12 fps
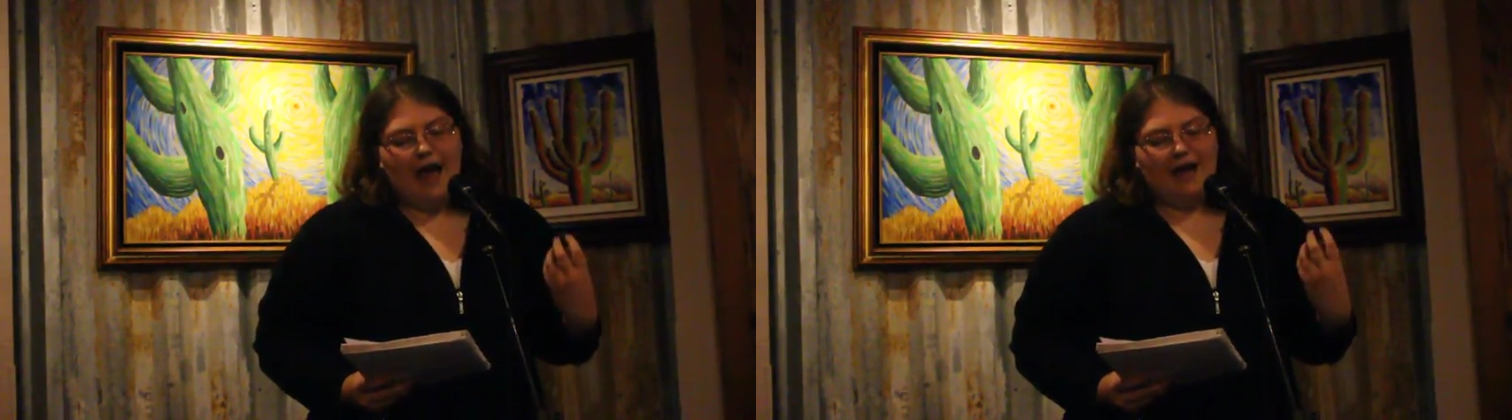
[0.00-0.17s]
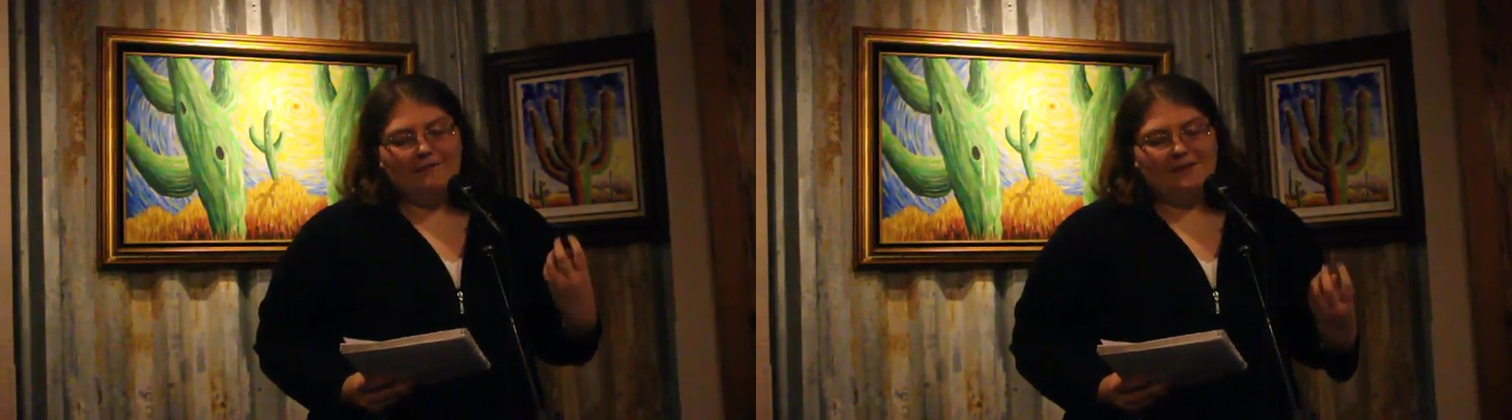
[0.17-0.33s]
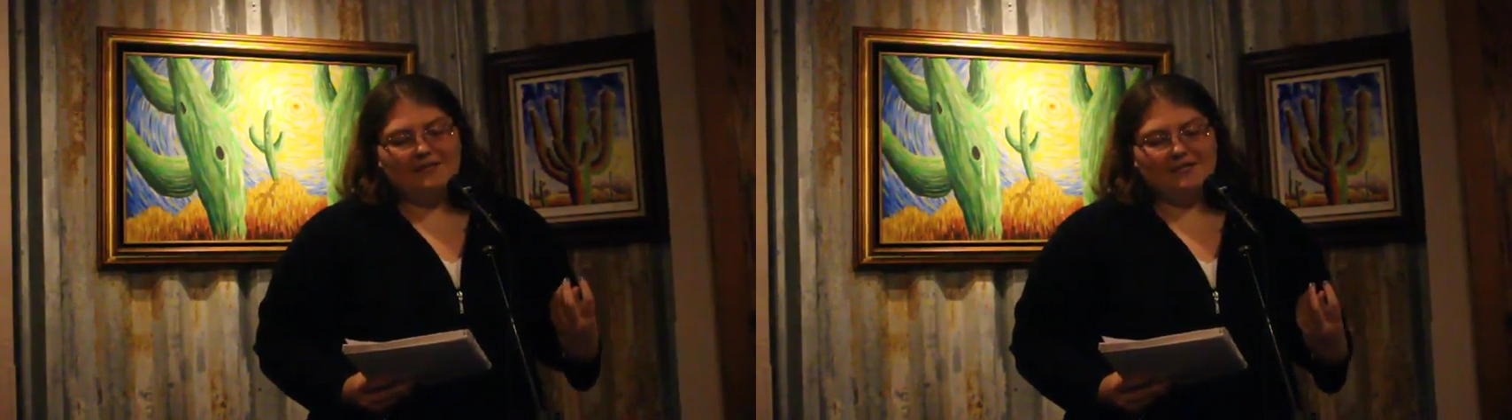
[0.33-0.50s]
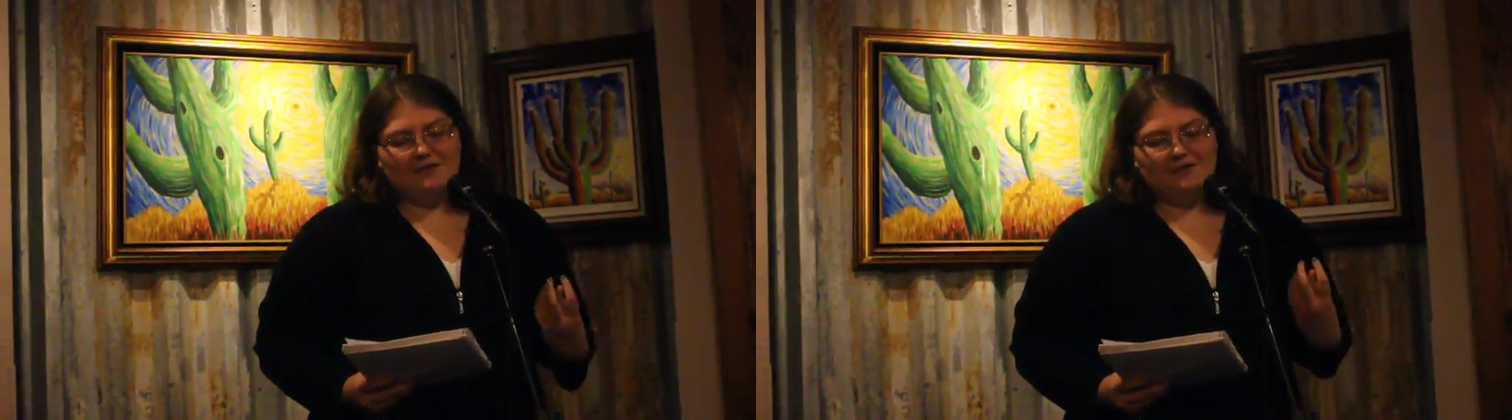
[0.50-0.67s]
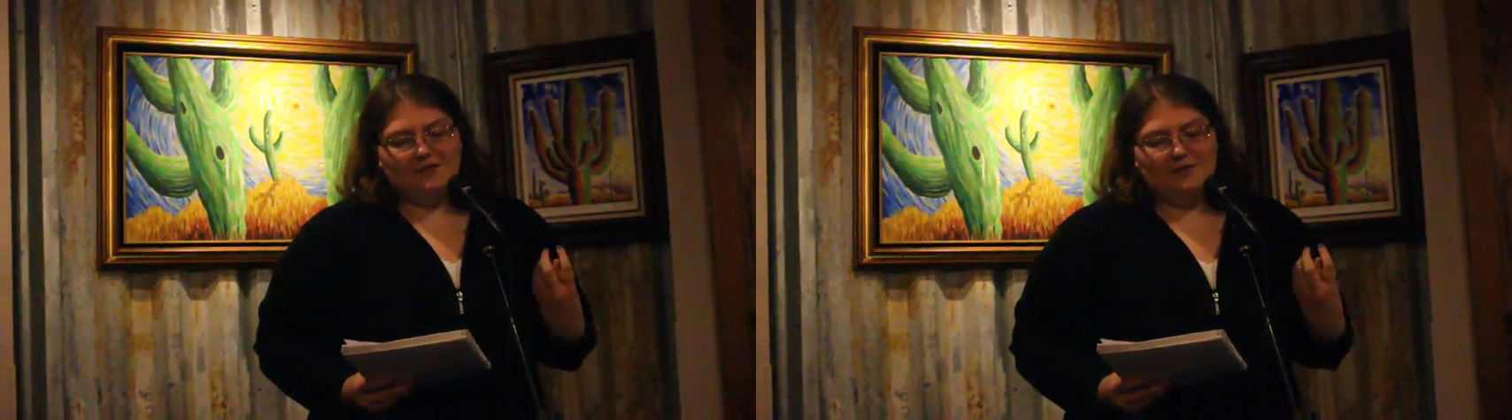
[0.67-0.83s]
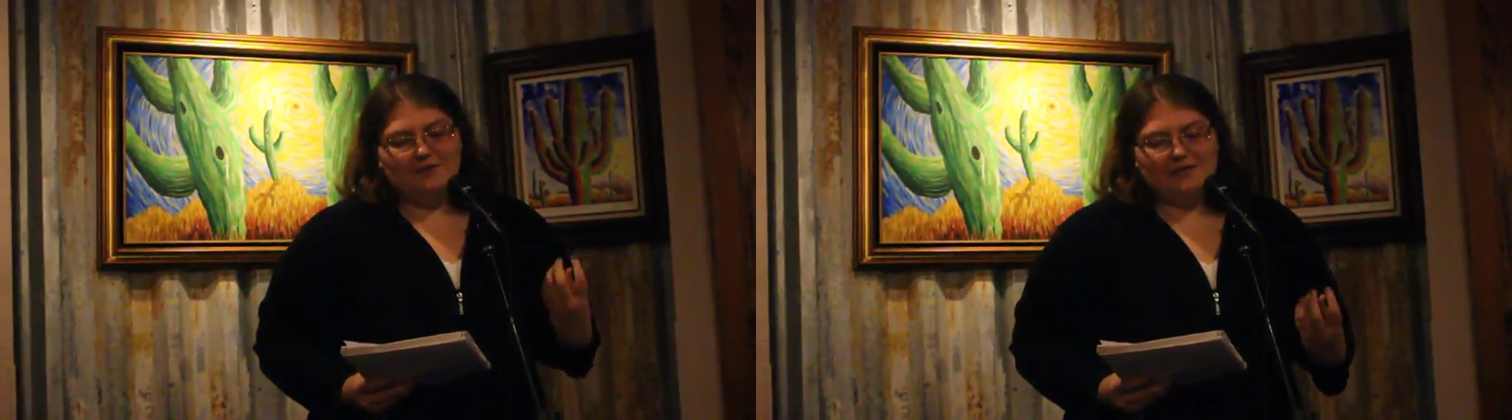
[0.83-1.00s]
I miss your
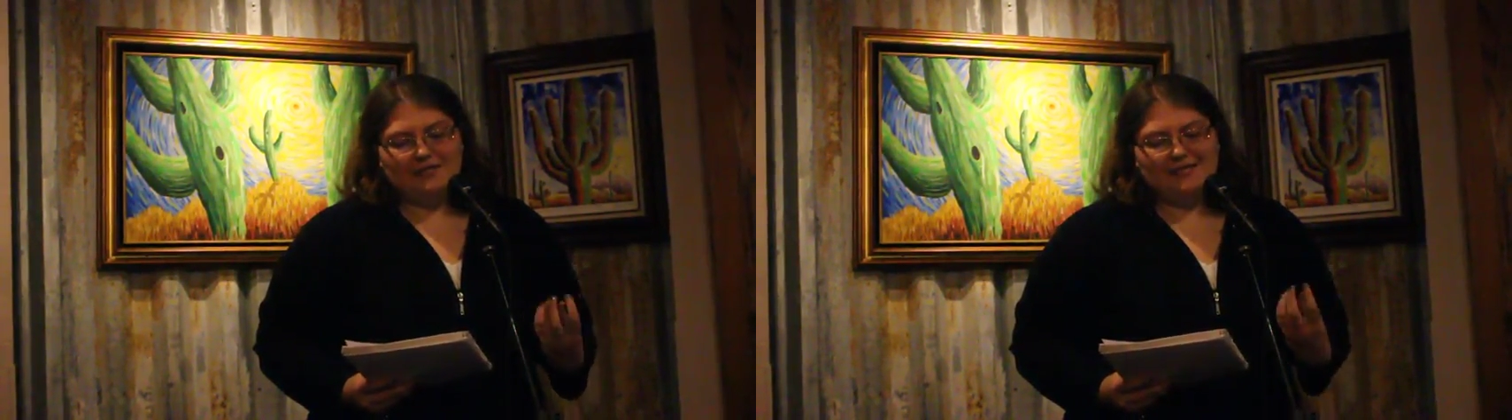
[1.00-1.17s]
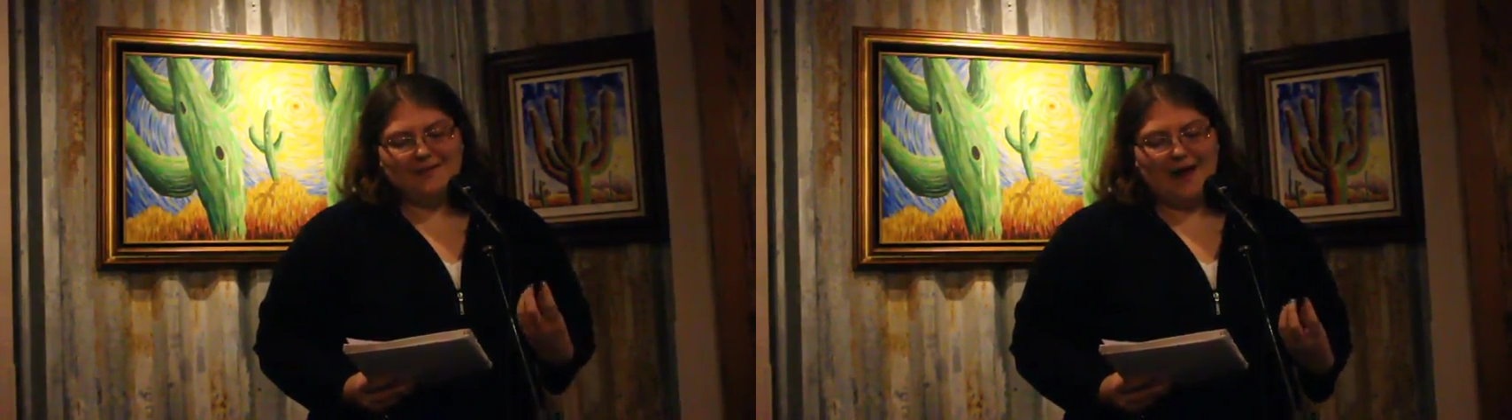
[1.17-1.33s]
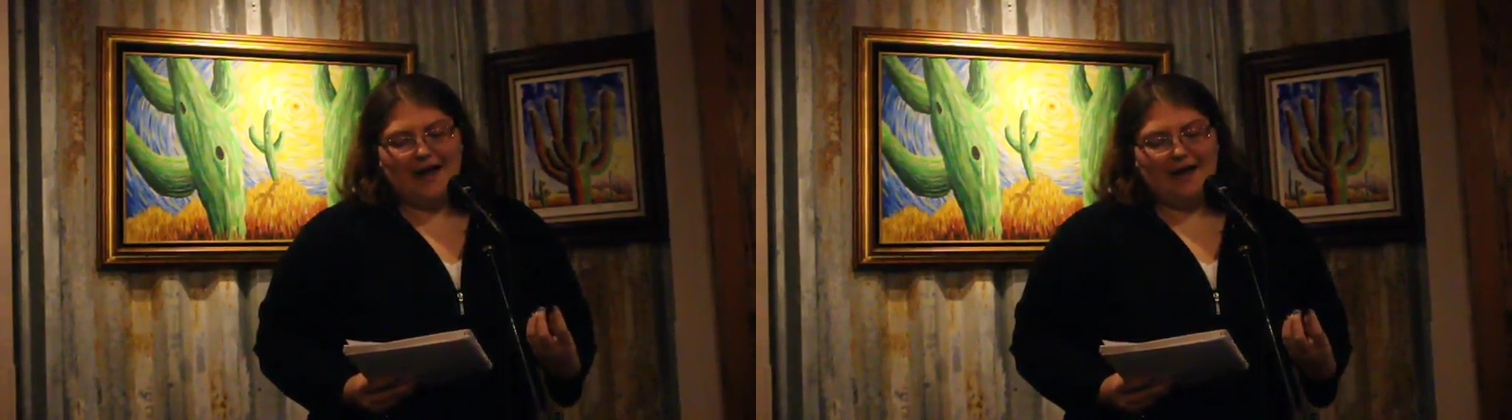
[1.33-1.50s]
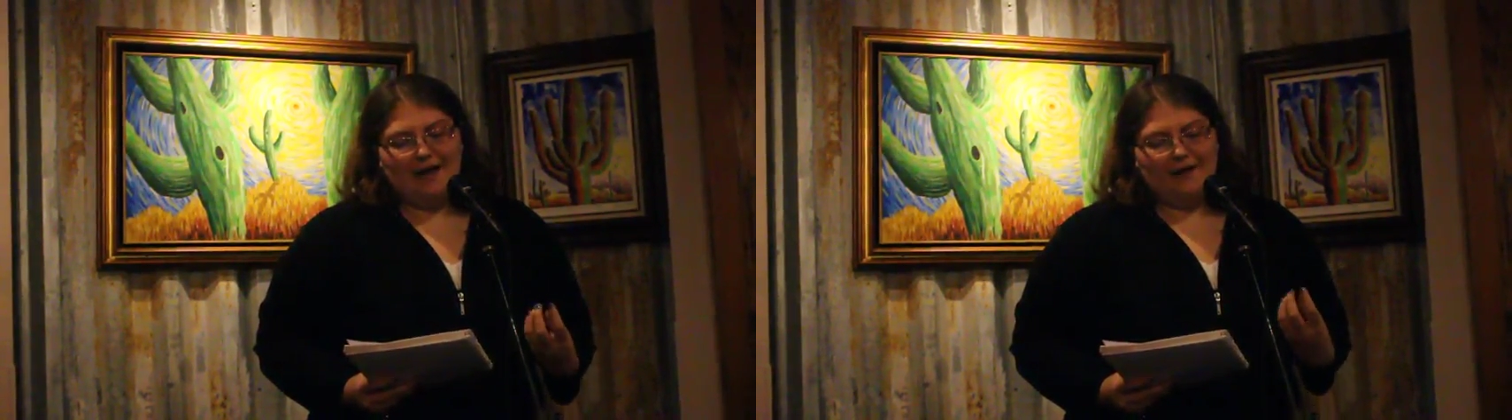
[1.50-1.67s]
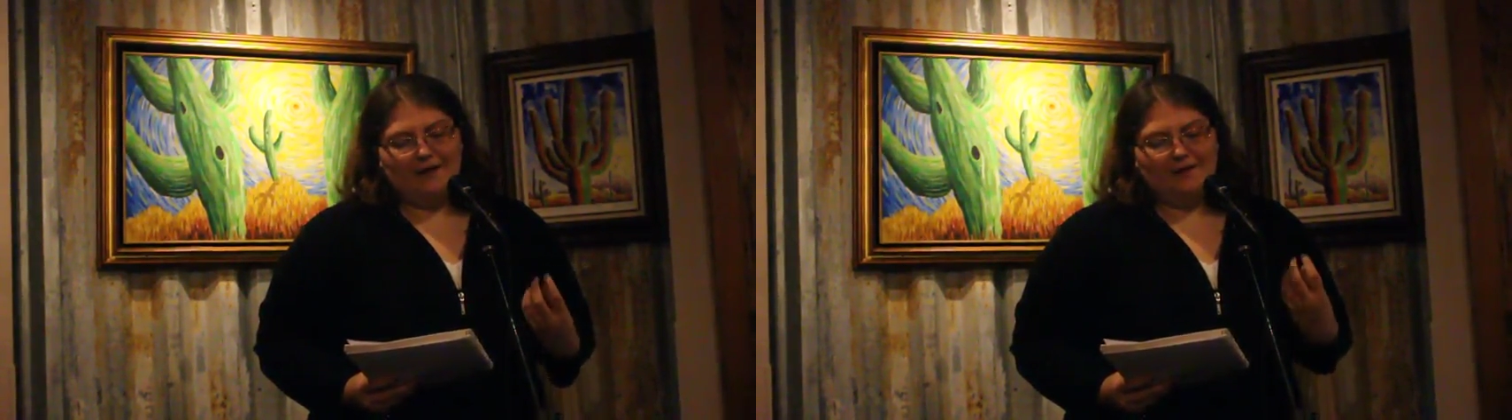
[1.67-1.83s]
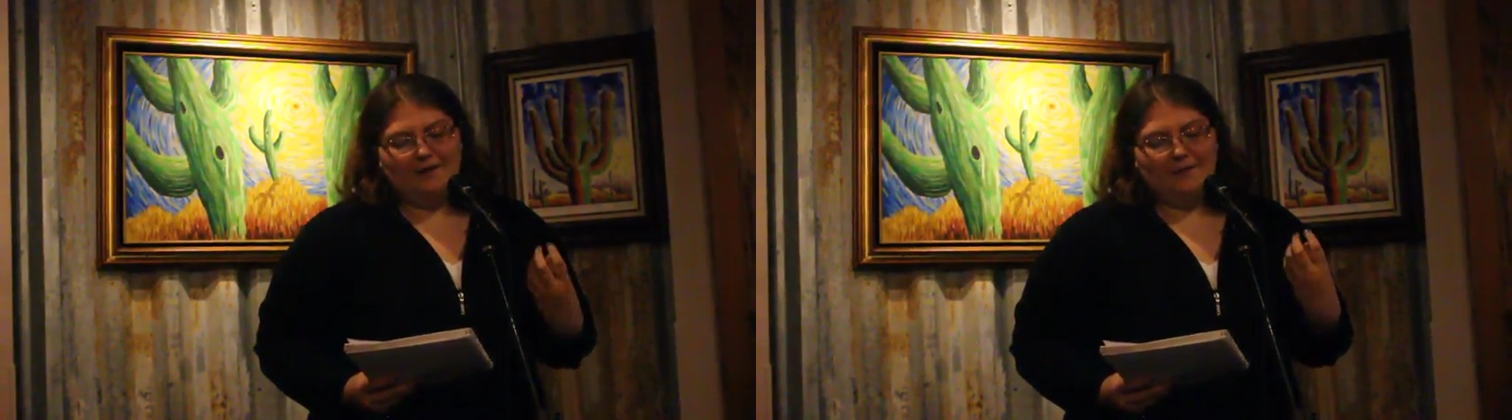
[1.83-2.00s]
toothless
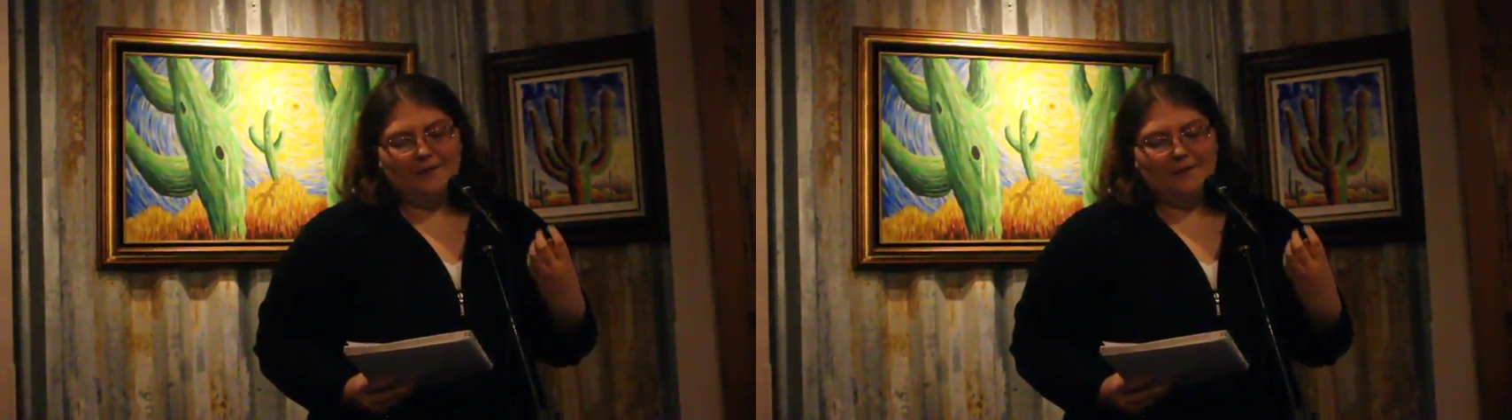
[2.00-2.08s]
smile